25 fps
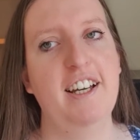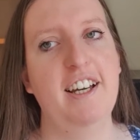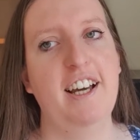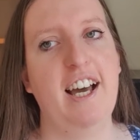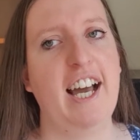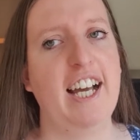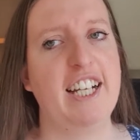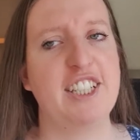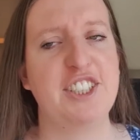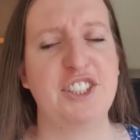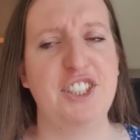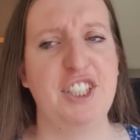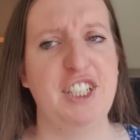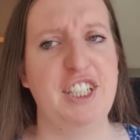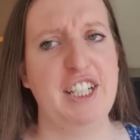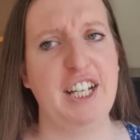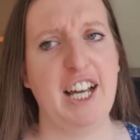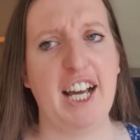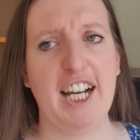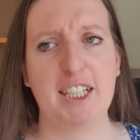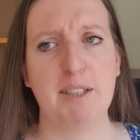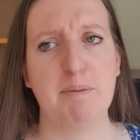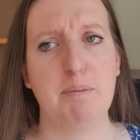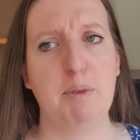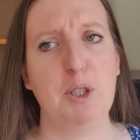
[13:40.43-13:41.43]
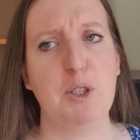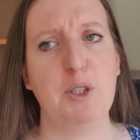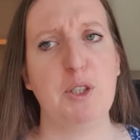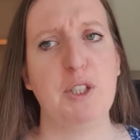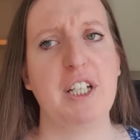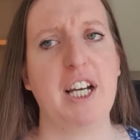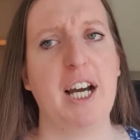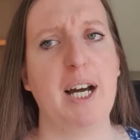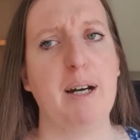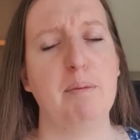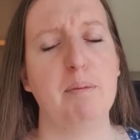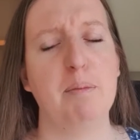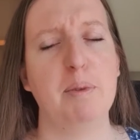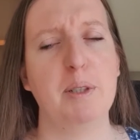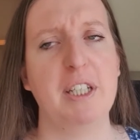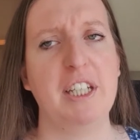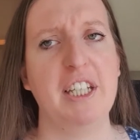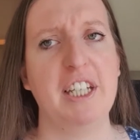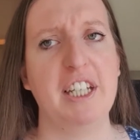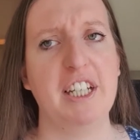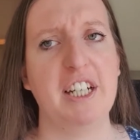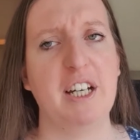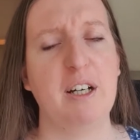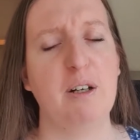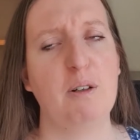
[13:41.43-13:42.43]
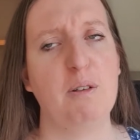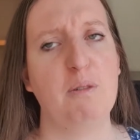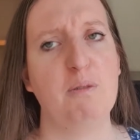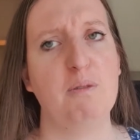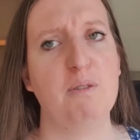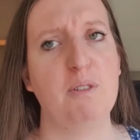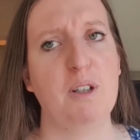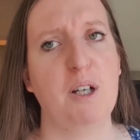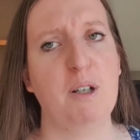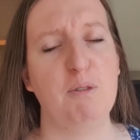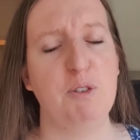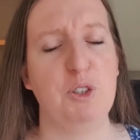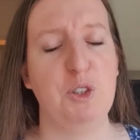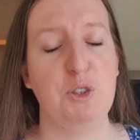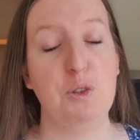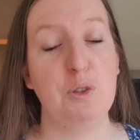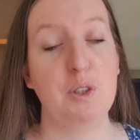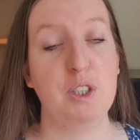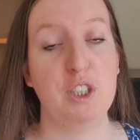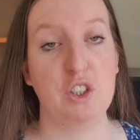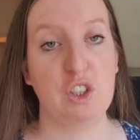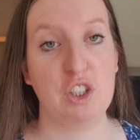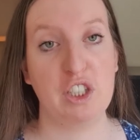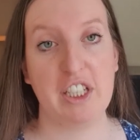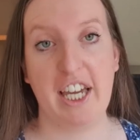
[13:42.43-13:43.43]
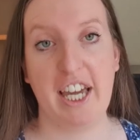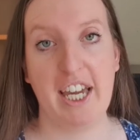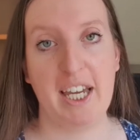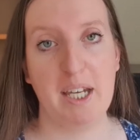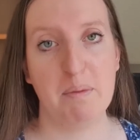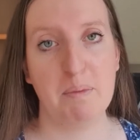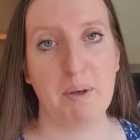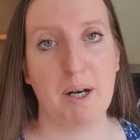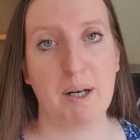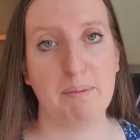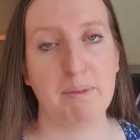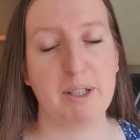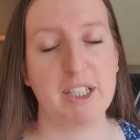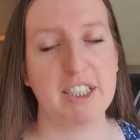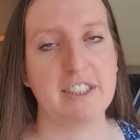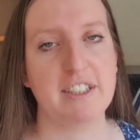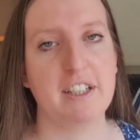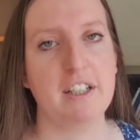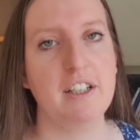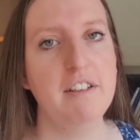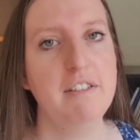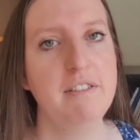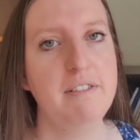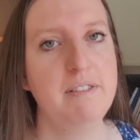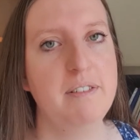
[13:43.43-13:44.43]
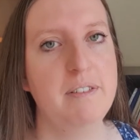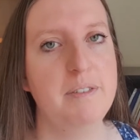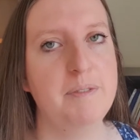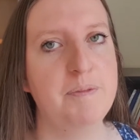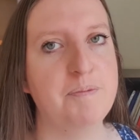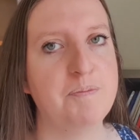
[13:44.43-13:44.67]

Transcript: I actually liked my own company, and I was doing okay by myself.